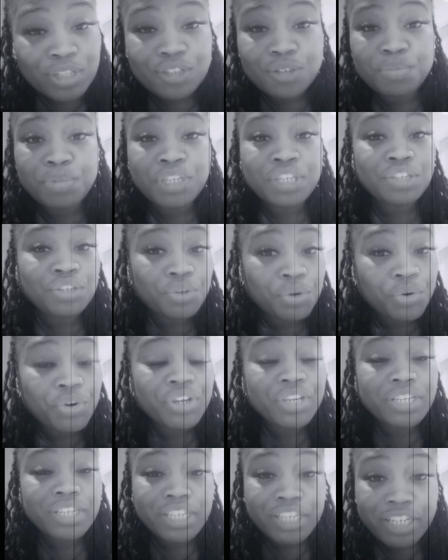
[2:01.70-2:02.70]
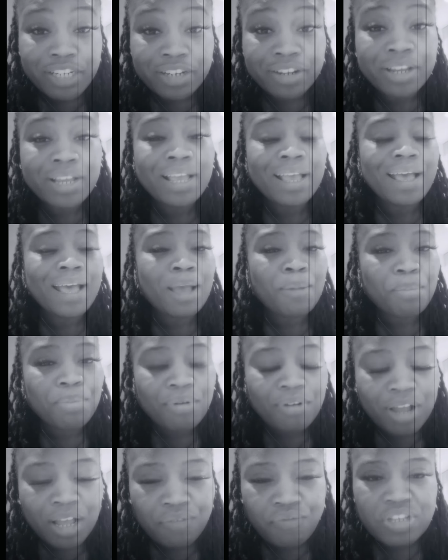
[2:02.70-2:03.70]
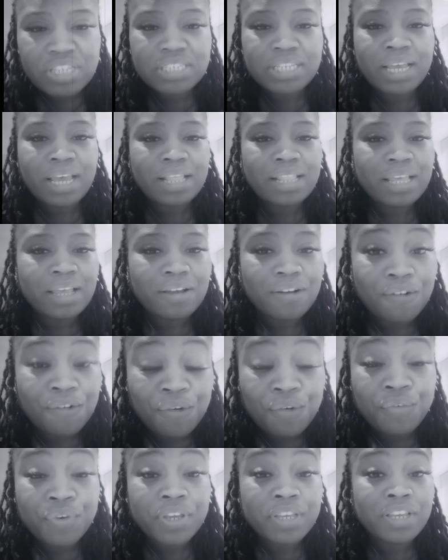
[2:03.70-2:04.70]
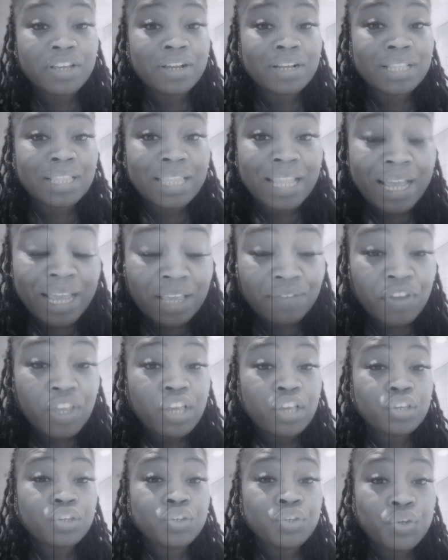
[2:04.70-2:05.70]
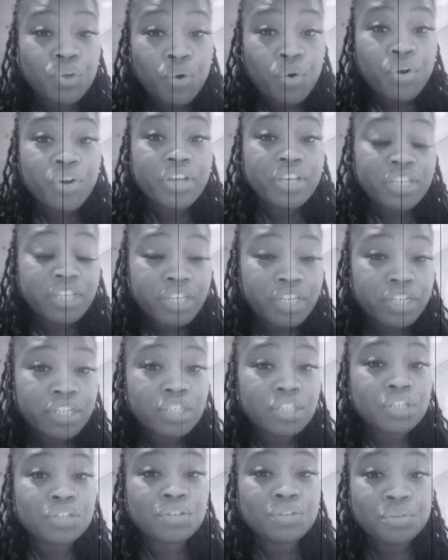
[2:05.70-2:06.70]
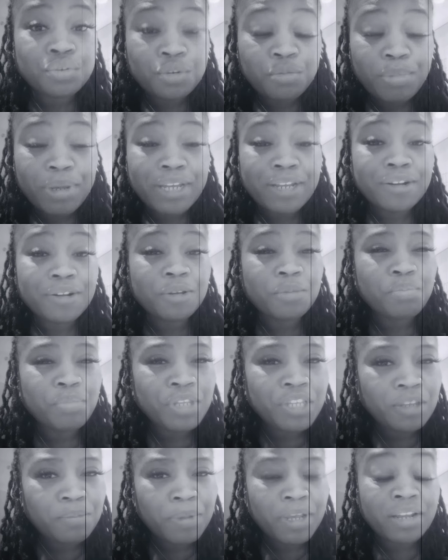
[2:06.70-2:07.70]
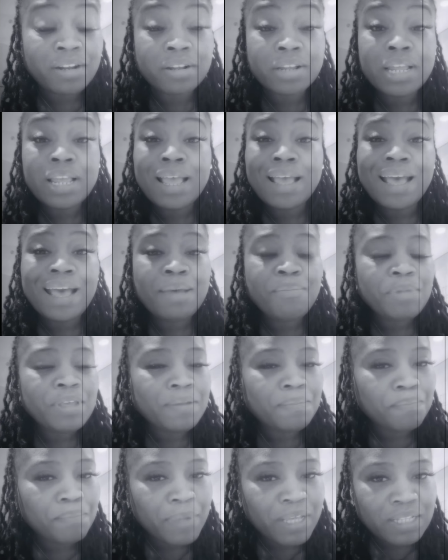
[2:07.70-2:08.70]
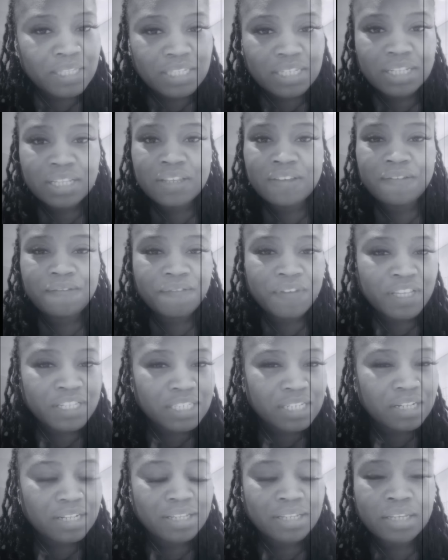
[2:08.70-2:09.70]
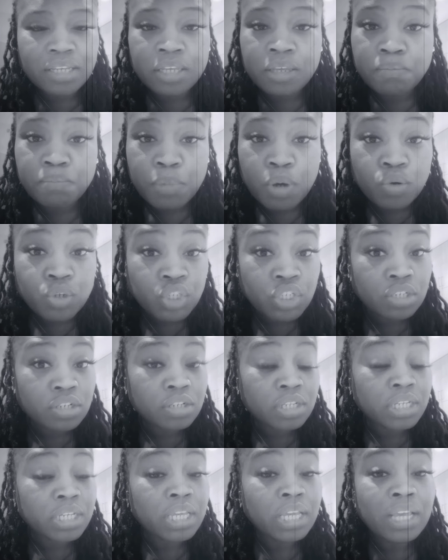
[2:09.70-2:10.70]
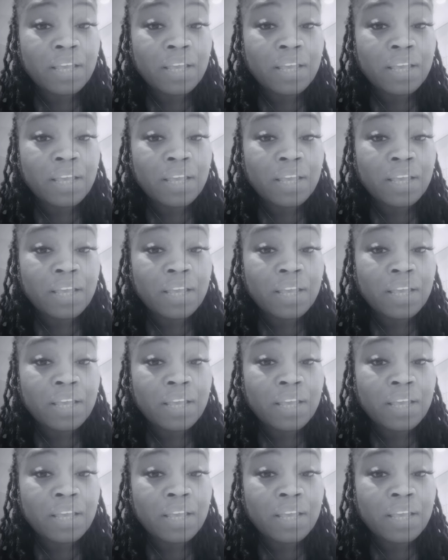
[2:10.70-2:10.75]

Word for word: to be your year. I prophesy that over your life. Your year to do better, be better. I mean, mentally, physically, emotionally,